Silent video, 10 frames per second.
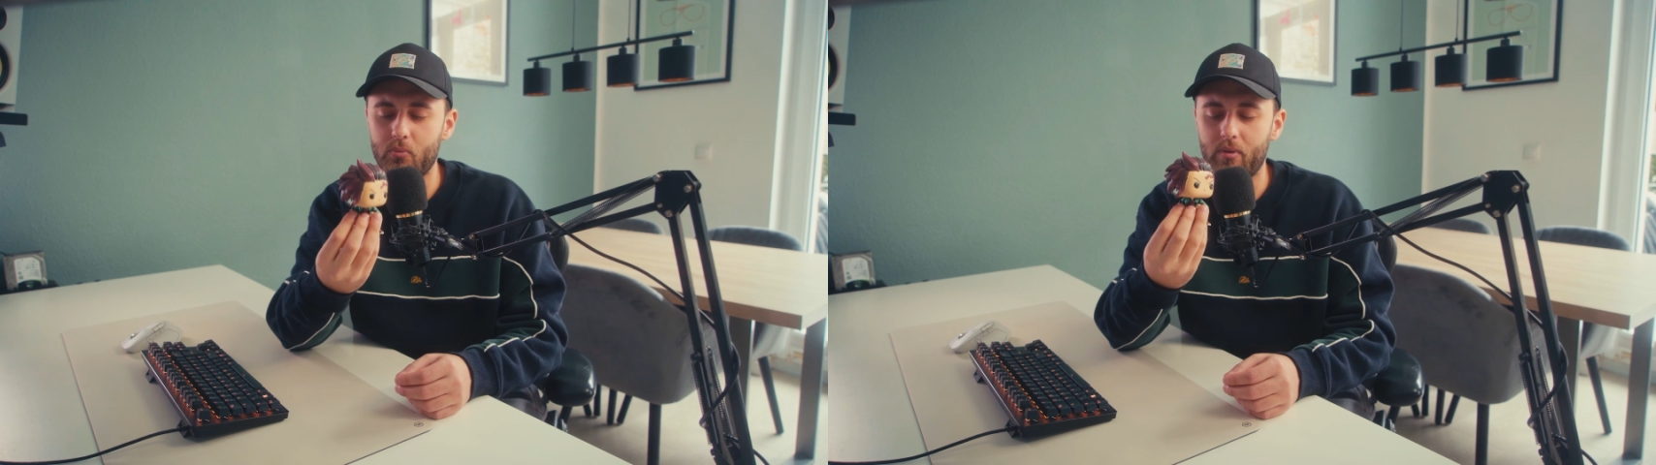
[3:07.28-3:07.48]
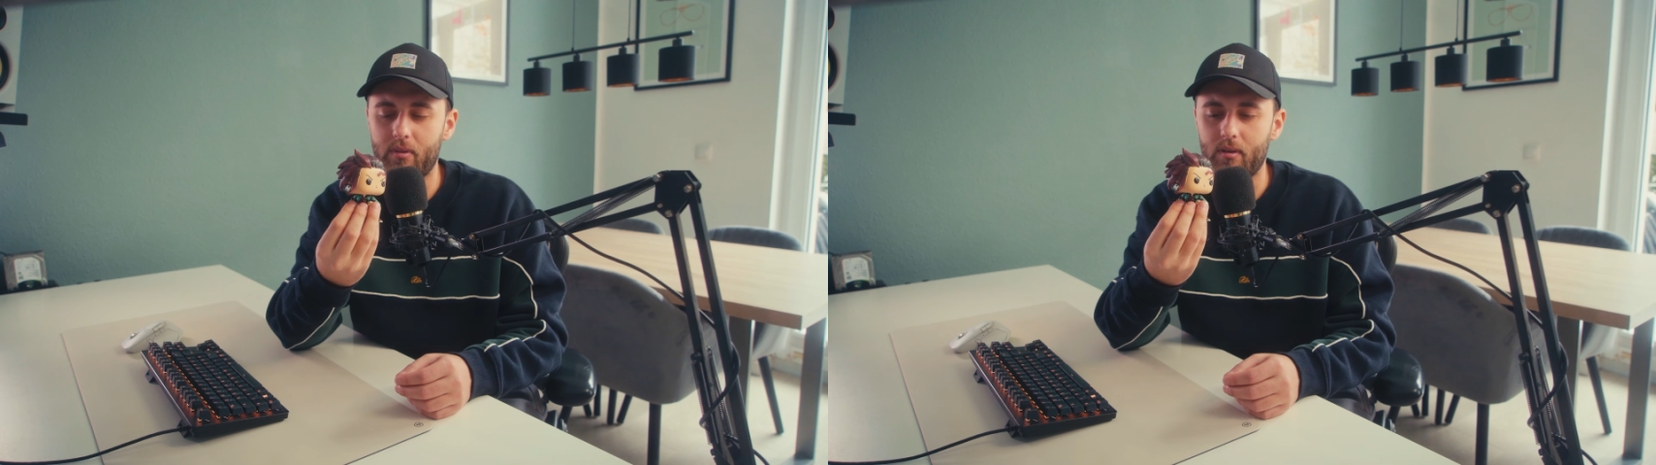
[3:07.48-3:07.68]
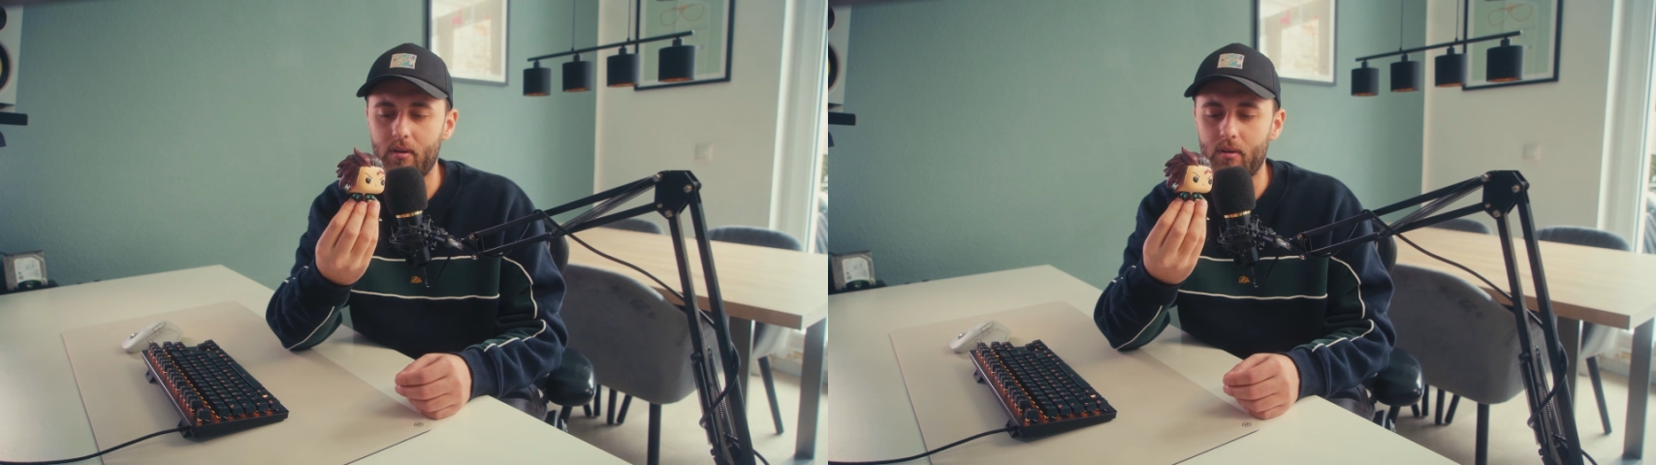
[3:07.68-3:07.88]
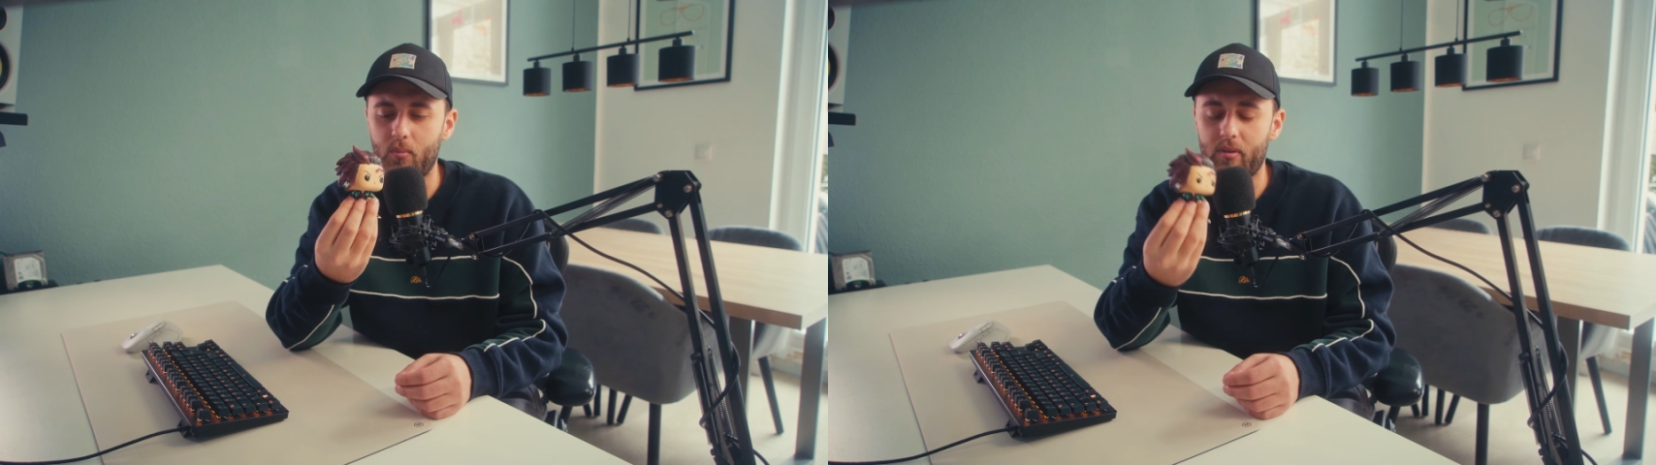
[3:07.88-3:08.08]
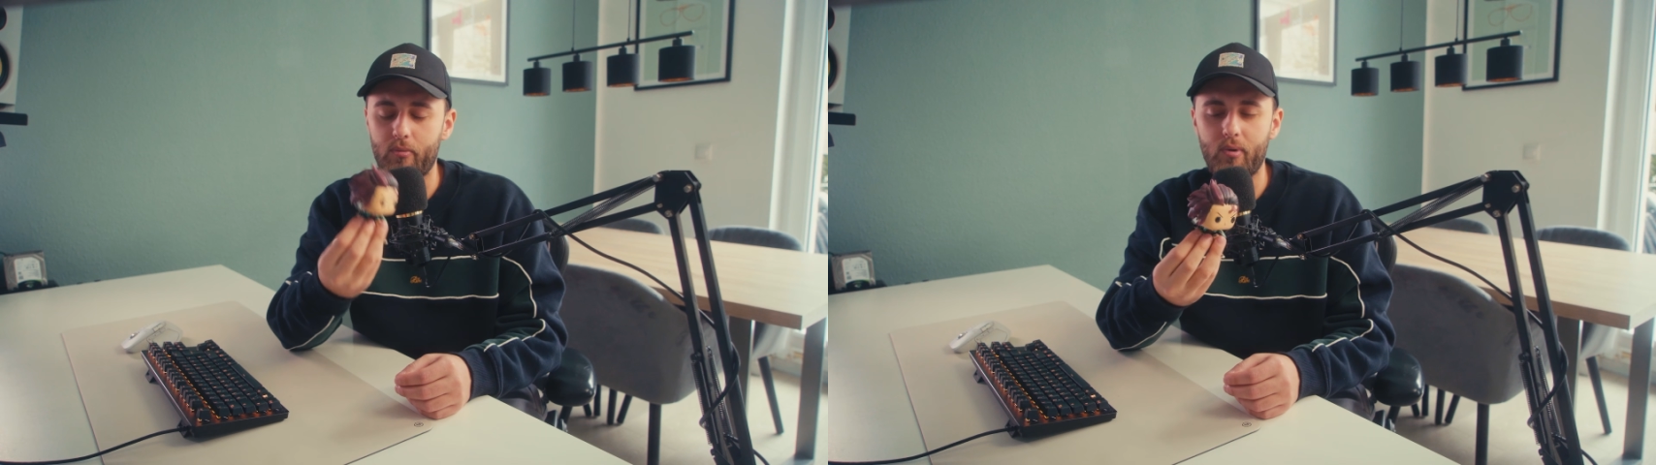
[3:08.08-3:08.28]
with a
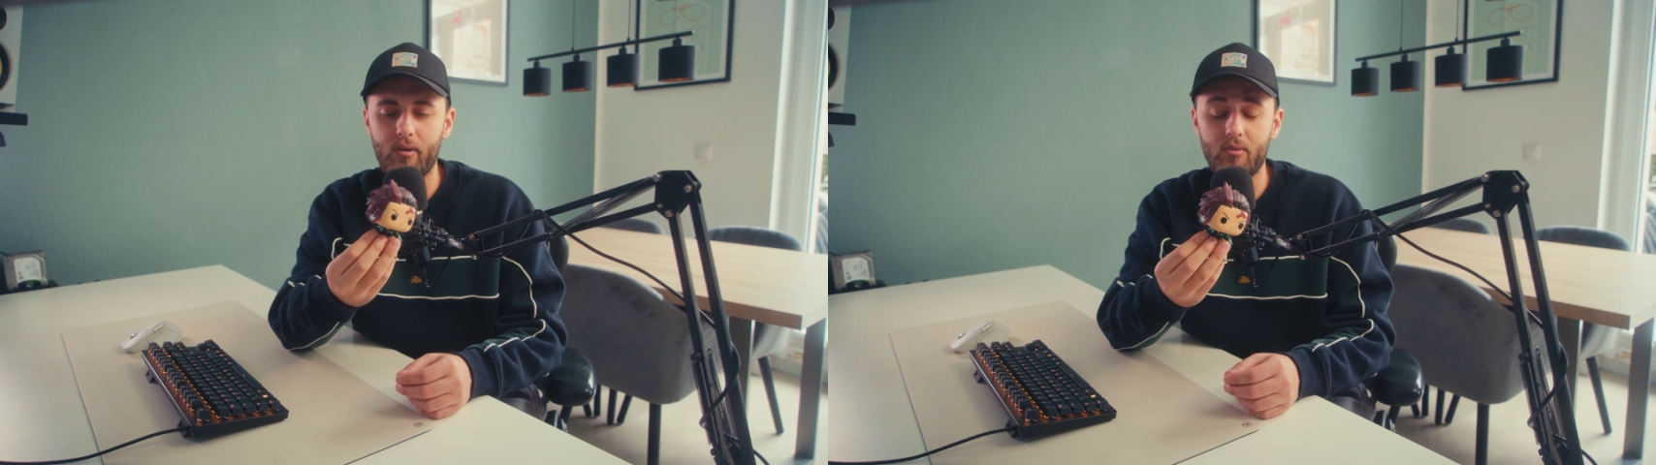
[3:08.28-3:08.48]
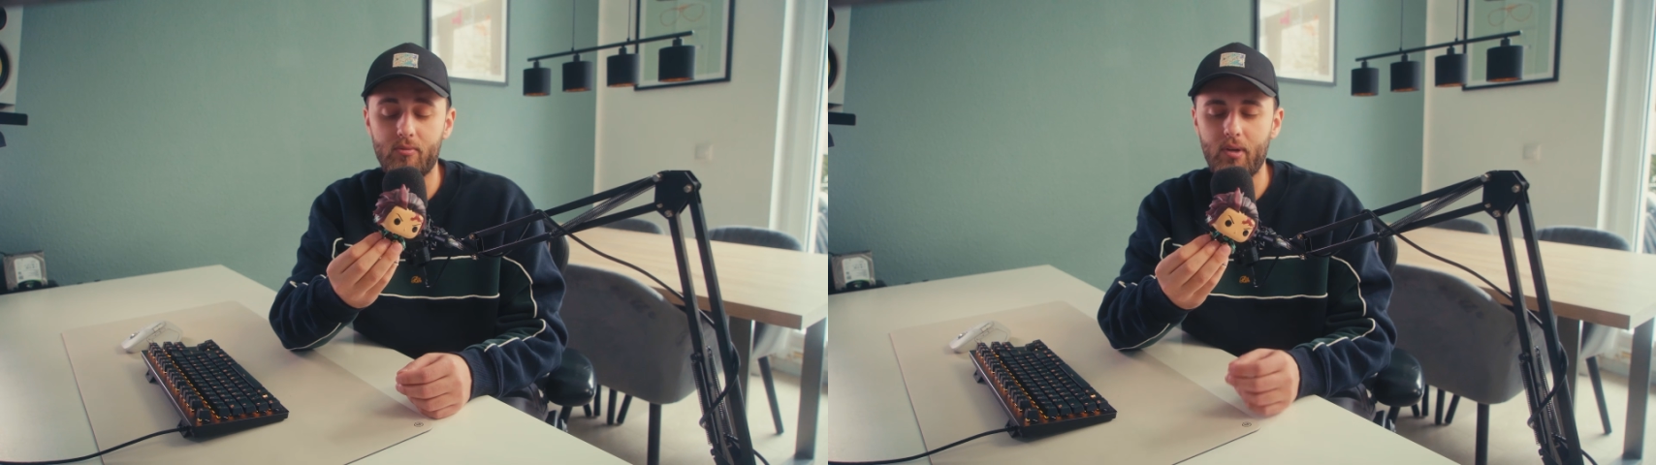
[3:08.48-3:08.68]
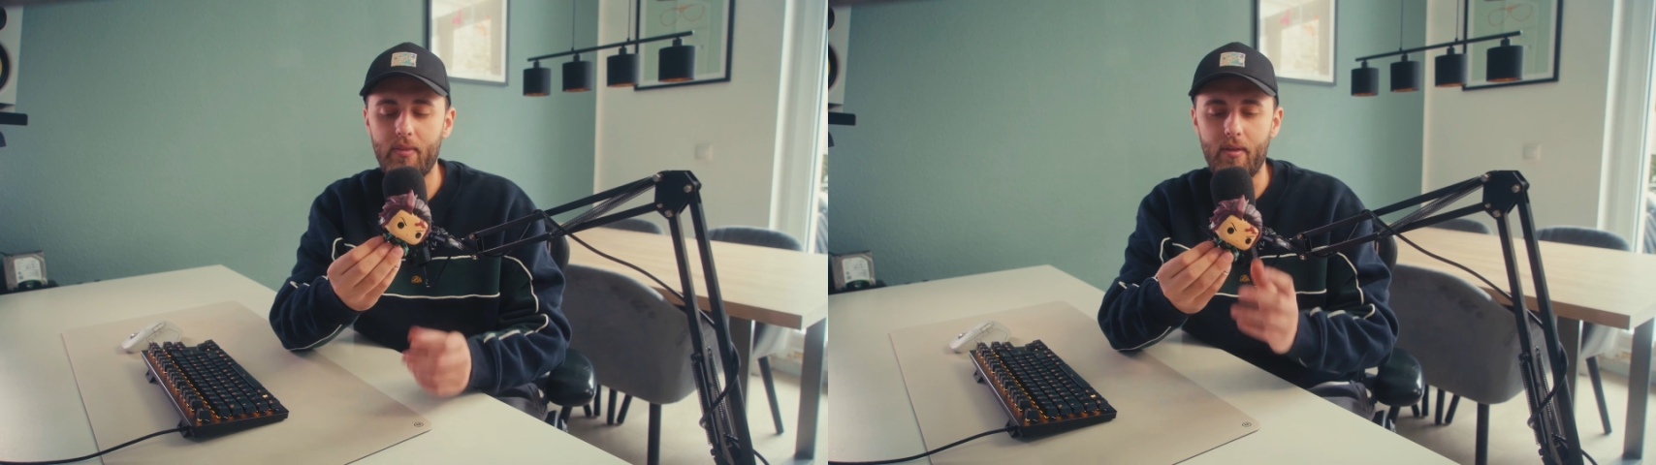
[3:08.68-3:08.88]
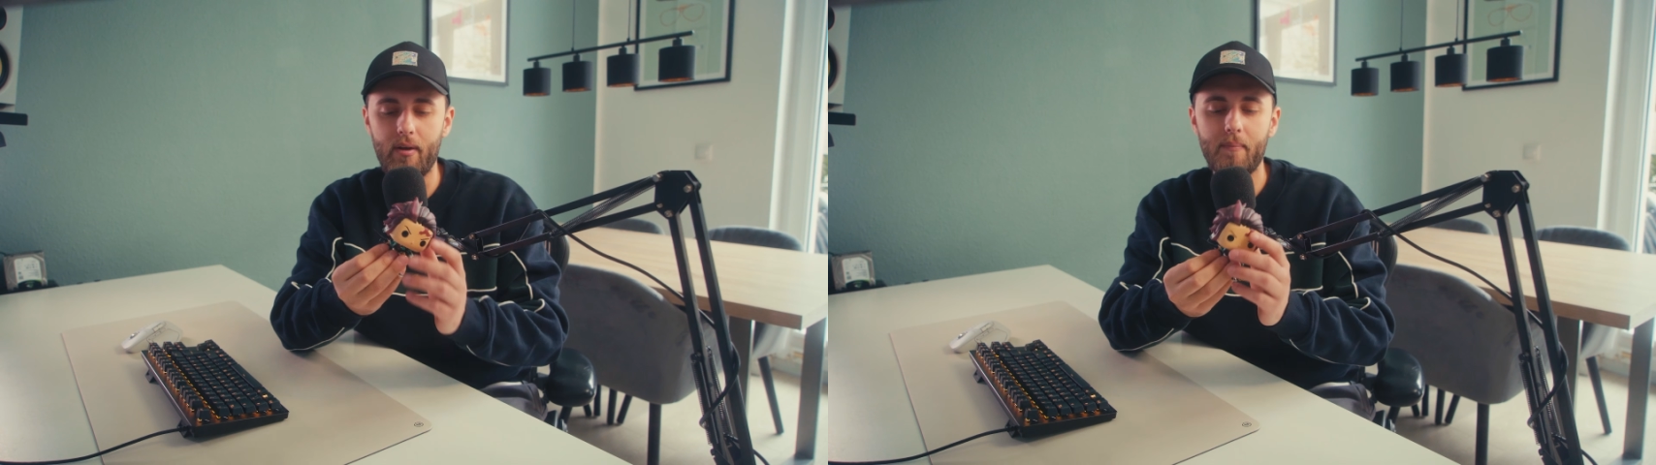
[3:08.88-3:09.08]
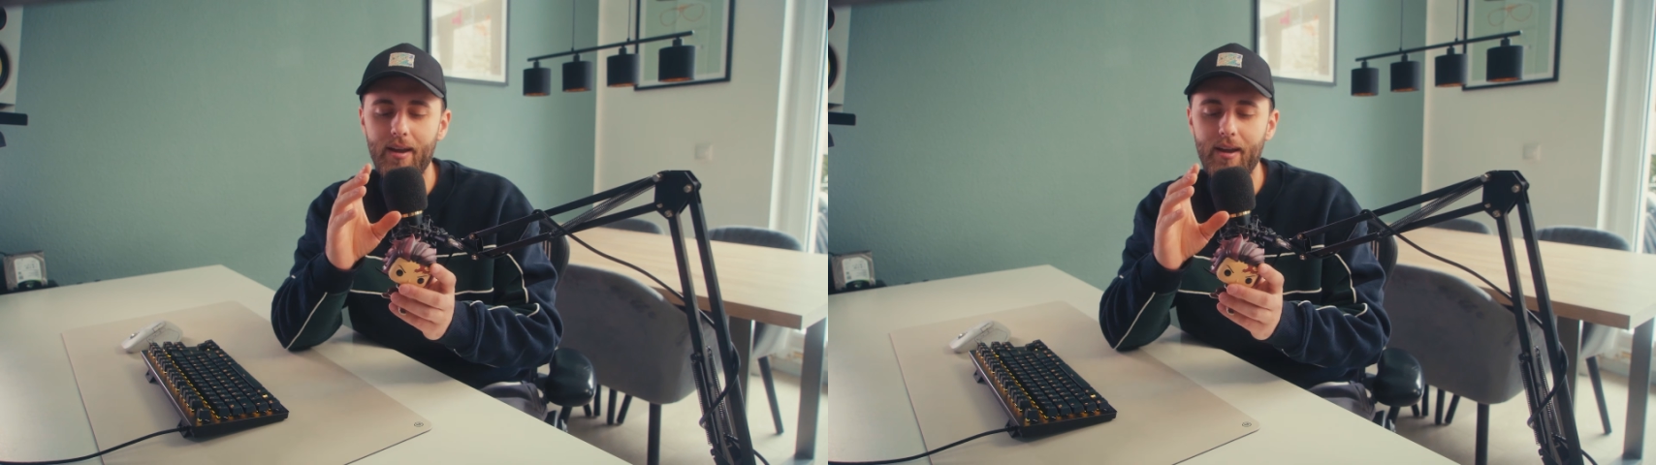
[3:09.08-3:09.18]
good friend there.